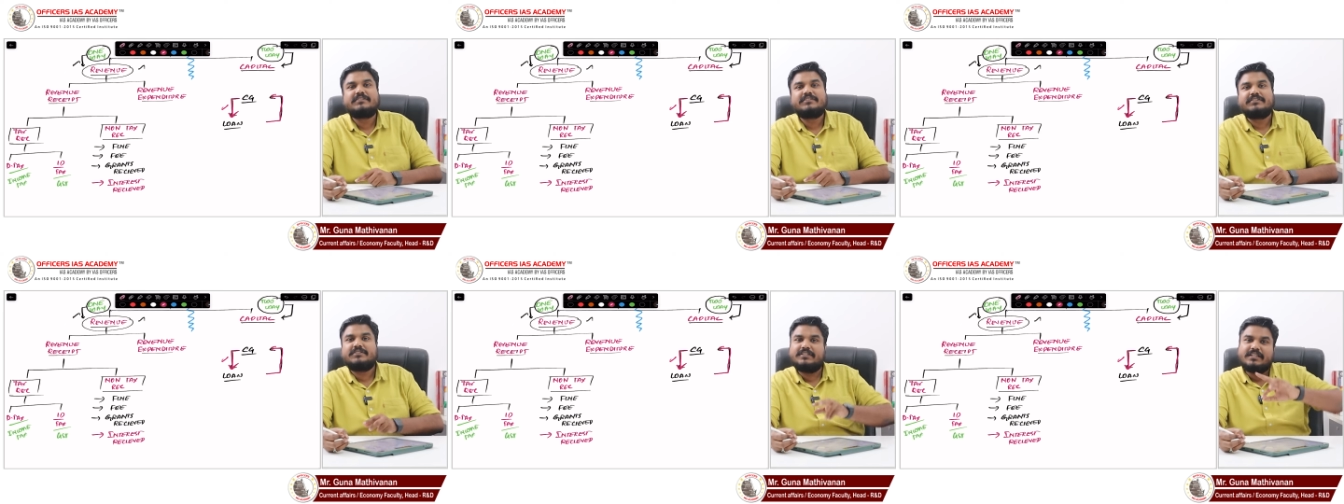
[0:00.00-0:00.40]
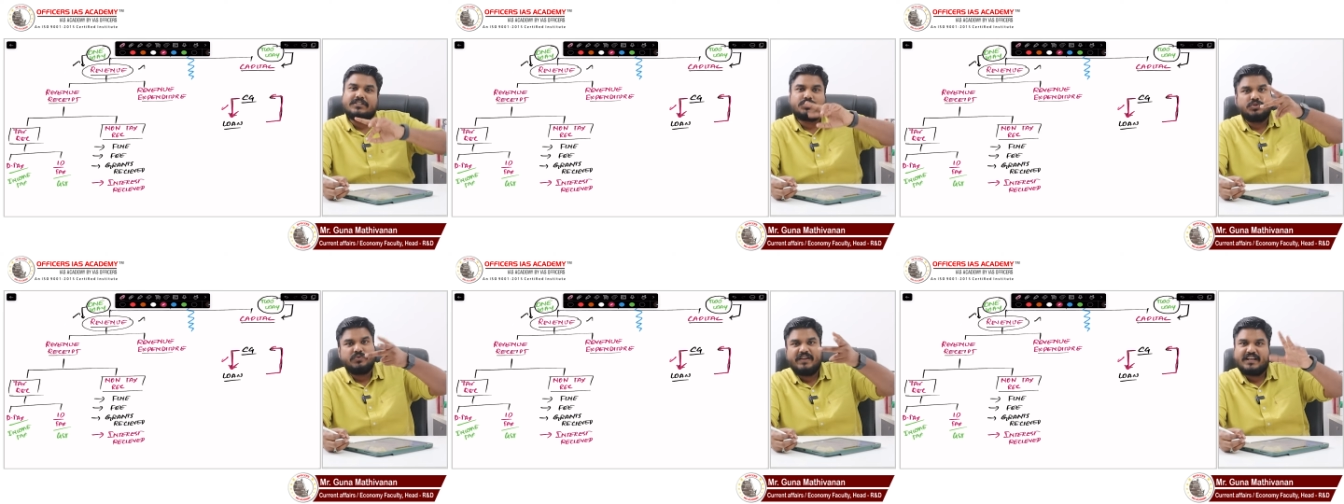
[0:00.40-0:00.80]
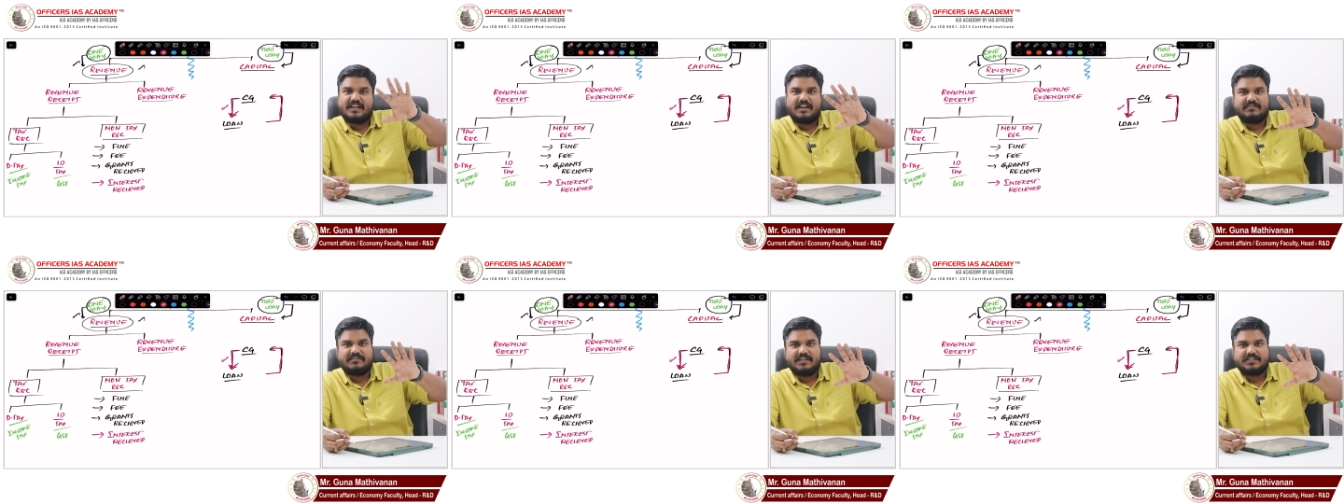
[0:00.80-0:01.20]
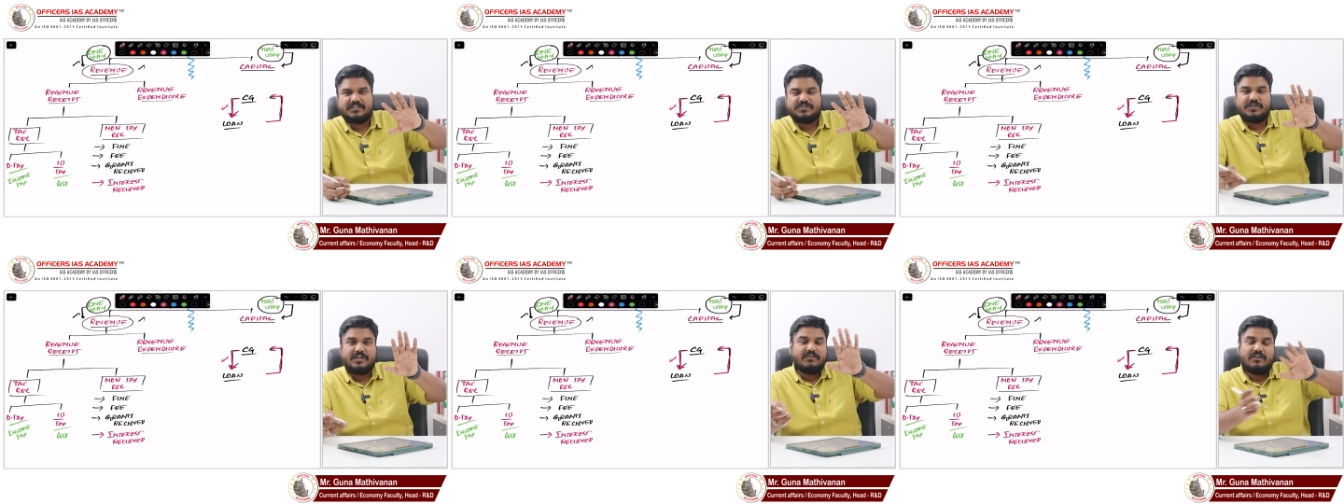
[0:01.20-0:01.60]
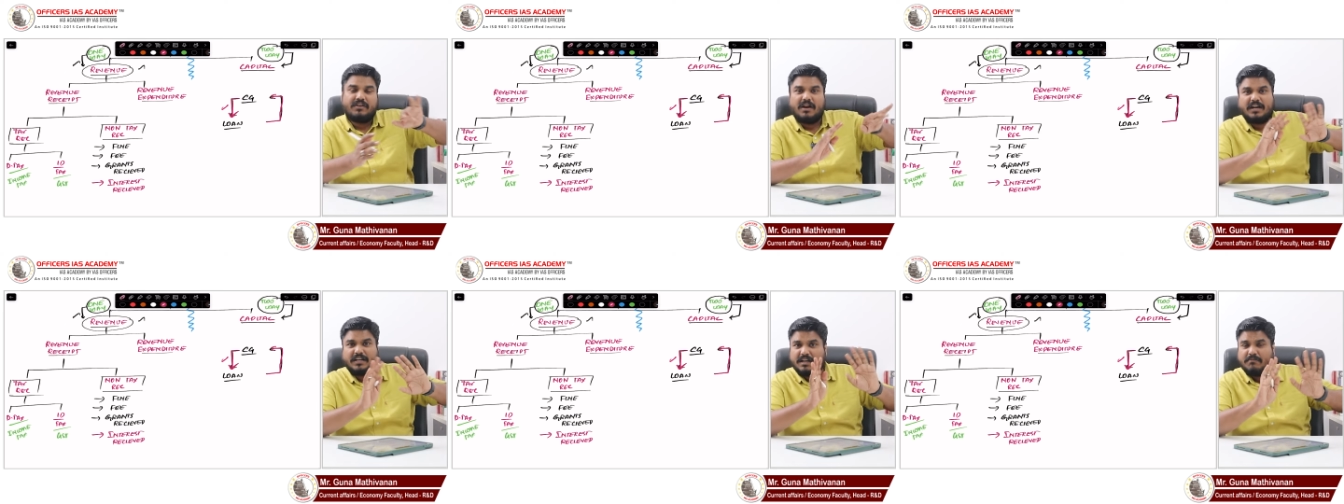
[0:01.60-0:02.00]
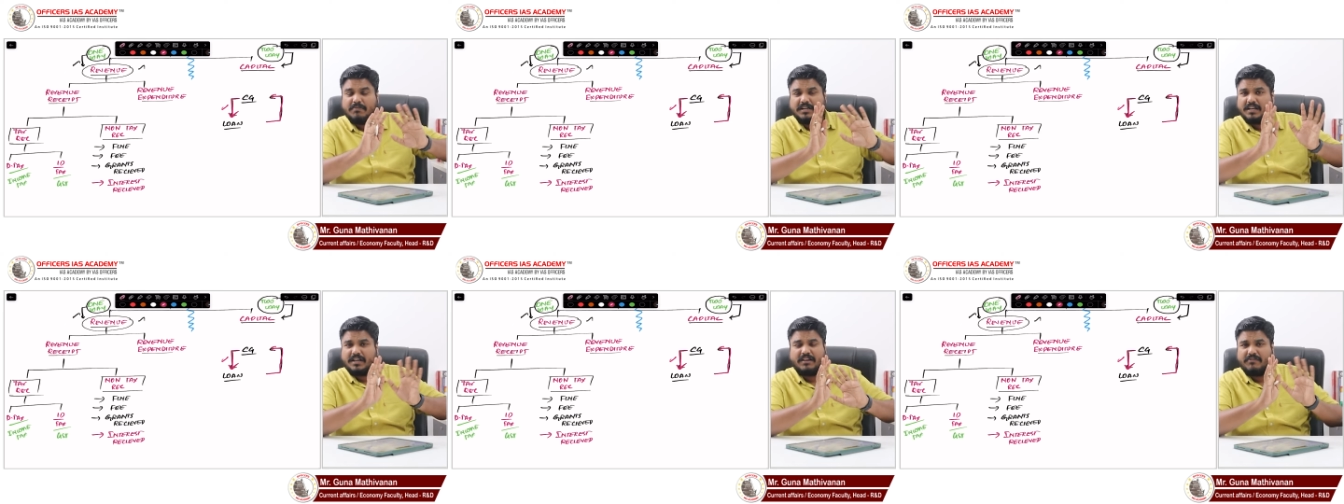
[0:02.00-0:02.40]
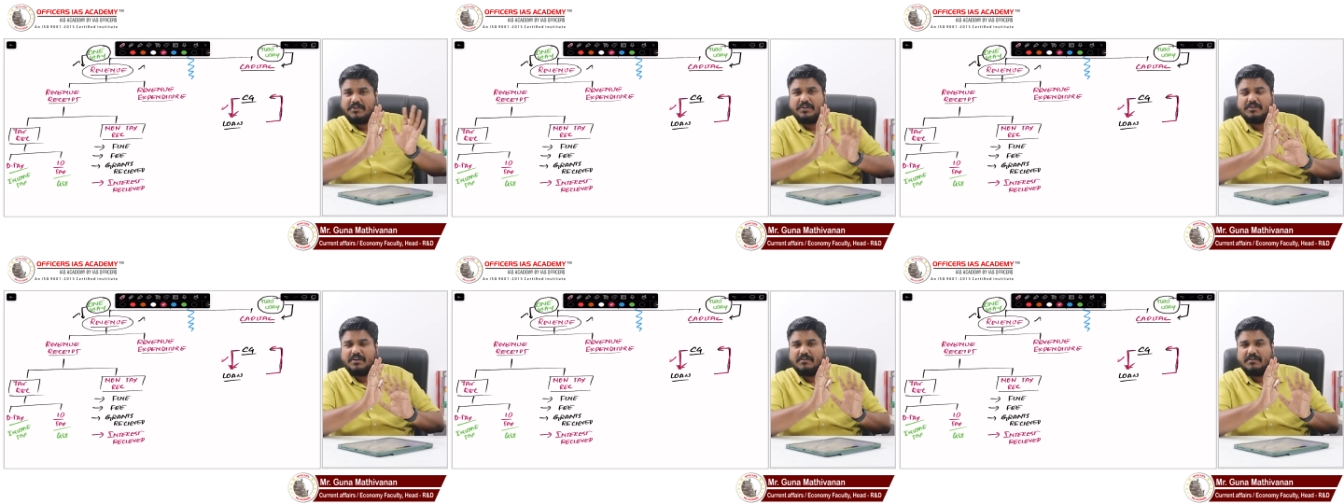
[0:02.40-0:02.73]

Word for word: So there is two-way transaction. So it will not come under revenue